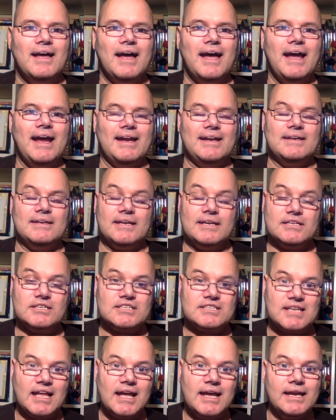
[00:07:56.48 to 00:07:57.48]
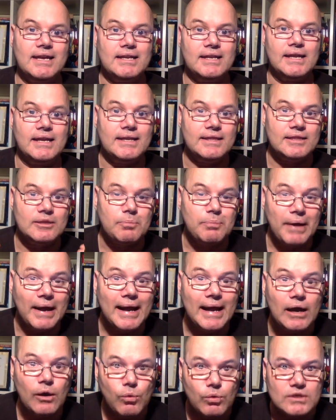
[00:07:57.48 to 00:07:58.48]
and is staying in the
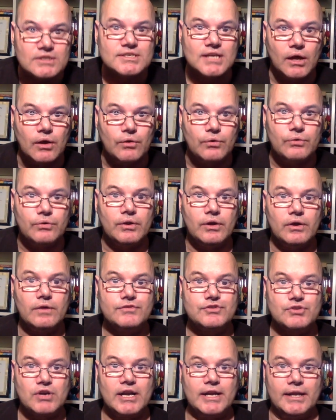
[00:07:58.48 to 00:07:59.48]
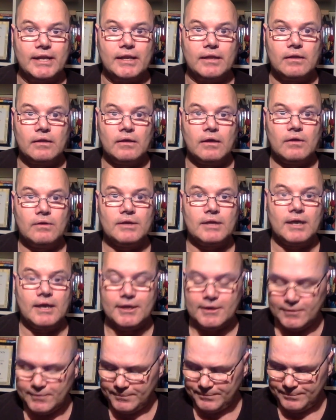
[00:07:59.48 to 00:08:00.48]
power zone of training, okay?